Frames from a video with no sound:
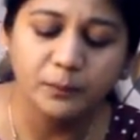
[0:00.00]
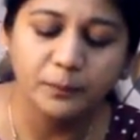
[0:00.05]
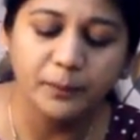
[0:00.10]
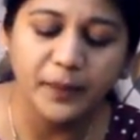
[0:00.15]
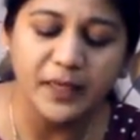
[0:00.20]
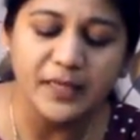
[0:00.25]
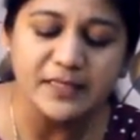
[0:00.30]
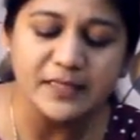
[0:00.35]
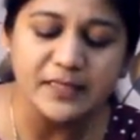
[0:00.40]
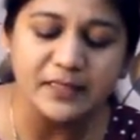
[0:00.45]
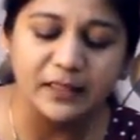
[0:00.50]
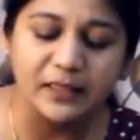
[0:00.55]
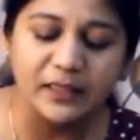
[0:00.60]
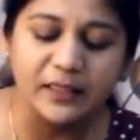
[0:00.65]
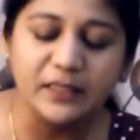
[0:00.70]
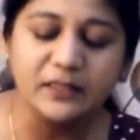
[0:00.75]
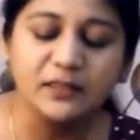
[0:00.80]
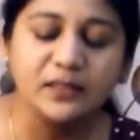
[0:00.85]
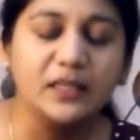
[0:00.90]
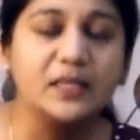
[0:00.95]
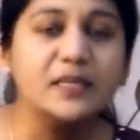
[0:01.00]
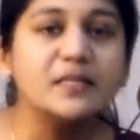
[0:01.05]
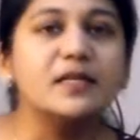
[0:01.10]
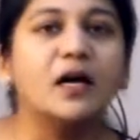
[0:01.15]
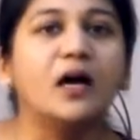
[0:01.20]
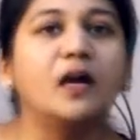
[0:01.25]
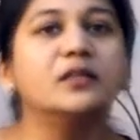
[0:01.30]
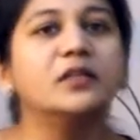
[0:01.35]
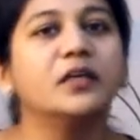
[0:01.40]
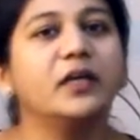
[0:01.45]
Basically, these
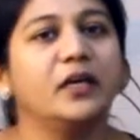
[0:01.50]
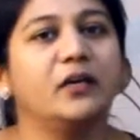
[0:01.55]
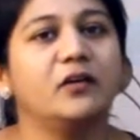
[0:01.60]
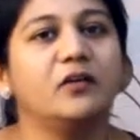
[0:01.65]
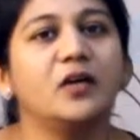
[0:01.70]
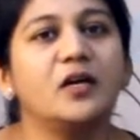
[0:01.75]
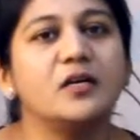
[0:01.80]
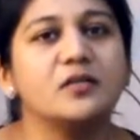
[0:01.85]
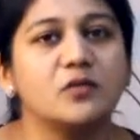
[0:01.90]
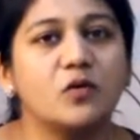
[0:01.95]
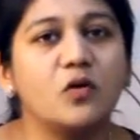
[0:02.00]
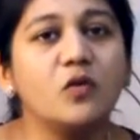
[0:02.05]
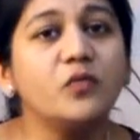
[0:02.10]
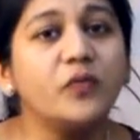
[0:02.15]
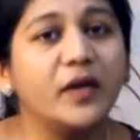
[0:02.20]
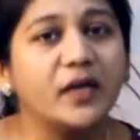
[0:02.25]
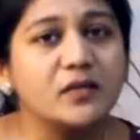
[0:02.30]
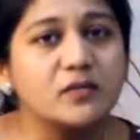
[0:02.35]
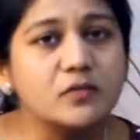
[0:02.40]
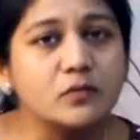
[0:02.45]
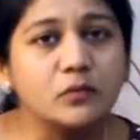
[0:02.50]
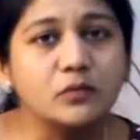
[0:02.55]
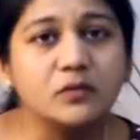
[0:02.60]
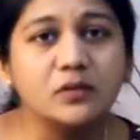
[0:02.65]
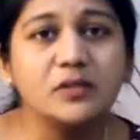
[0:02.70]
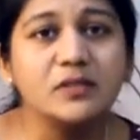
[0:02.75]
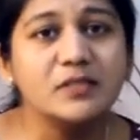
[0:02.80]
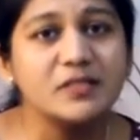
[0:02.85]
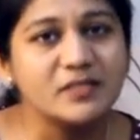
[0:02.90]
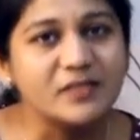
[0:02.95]
are the areas of
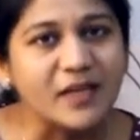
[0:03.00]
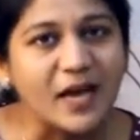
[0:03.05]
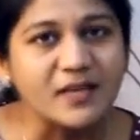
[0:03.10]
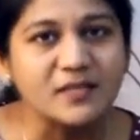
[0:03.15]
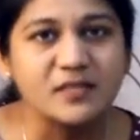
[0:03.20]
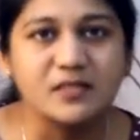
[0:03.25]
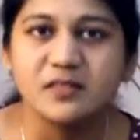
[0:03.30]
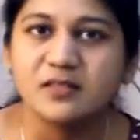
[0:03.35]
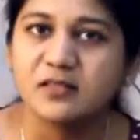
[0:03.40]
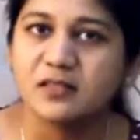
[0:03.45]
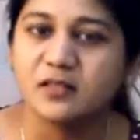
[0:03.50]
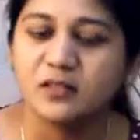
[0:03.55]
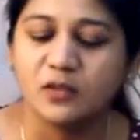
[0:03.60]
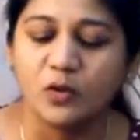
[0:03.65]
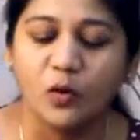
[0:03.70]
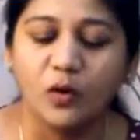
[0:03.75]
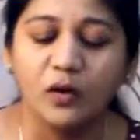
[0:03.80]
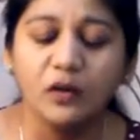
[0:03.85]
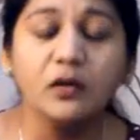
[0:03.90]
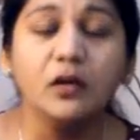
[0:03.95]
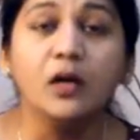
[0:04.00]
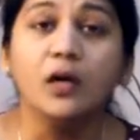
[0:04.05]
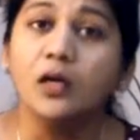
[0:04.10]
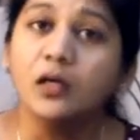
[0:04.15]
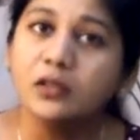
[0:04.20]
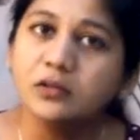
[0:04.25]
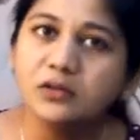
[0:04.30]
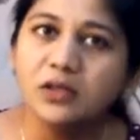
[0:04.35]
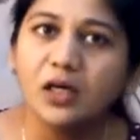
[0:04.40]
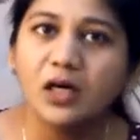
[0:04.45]
axonal stasis in your
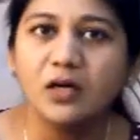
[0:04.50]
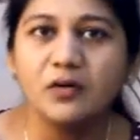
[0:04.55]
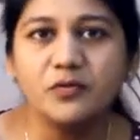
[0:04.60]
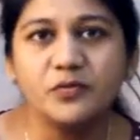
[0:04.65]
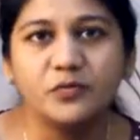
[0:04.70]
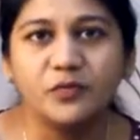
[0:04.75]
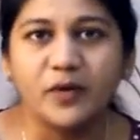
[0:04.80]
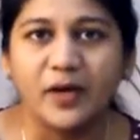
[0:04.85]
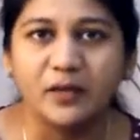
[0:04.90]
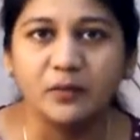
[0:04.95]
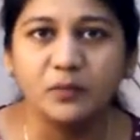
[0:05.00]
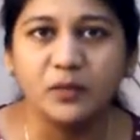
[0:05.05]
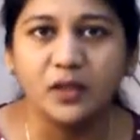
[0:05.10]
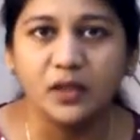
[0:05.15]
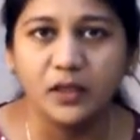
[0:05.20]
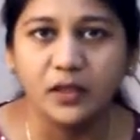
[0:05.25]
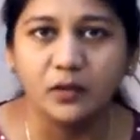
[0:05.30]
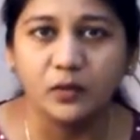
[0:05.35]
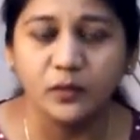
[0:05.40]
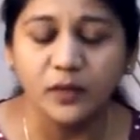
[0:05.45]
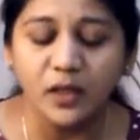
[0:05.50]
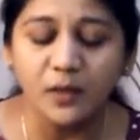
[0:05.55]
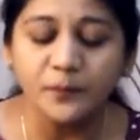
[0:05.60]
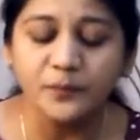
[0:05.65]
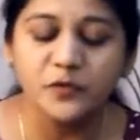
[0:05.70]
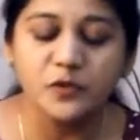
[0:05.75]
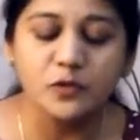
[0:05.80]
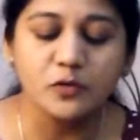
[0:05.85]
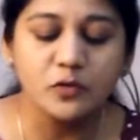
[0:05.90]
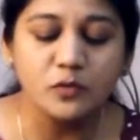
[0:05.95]
nerve fiber layer. Okay,
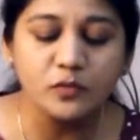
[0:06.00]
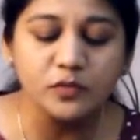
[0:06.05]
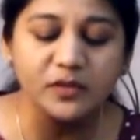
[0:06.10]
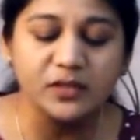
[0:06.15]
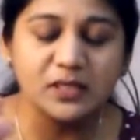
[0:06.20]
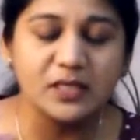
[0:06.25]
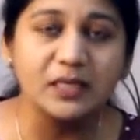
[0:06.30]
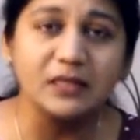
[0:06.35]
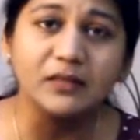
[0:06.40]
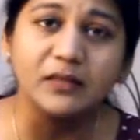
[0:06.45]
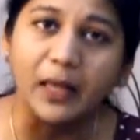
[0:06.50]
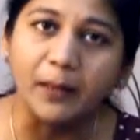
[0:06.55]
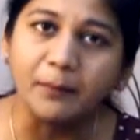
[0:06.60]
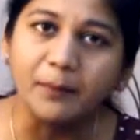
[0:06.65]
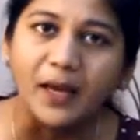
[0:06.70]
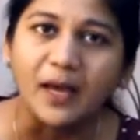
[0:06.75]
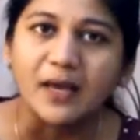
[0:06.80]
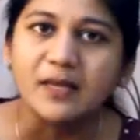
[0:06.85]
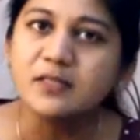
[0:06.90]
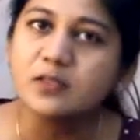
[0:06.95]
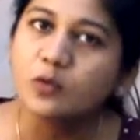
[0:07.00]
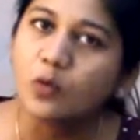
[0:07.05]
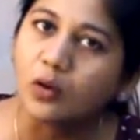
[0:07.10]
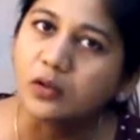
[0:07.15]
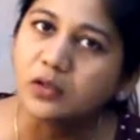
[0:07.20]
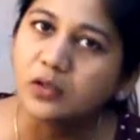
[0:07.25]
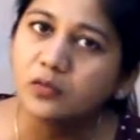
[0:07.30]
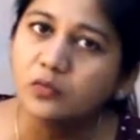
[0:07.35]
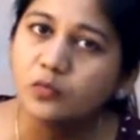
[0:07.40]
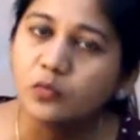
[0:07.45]
so you see them as
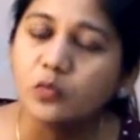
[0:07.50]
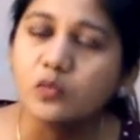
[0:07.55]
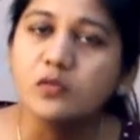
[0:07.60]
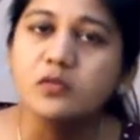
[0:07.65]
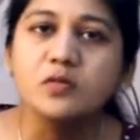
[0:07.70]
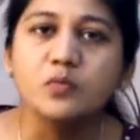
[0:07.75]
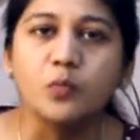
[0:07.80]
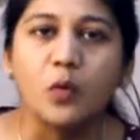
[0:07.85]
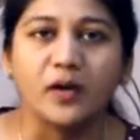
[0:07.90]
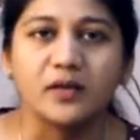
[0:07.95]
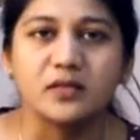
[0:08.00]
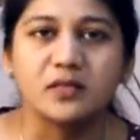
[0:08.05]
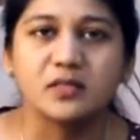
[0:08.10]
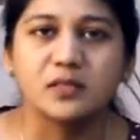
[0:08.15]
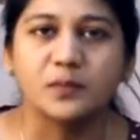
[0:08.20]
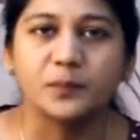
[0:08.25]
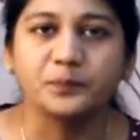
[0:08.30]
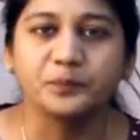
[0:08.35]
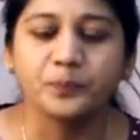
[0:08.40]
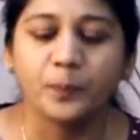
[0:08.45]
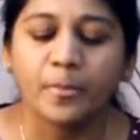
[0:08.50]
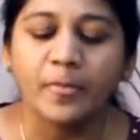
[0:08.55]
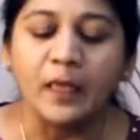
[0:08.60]
cotton wool spots.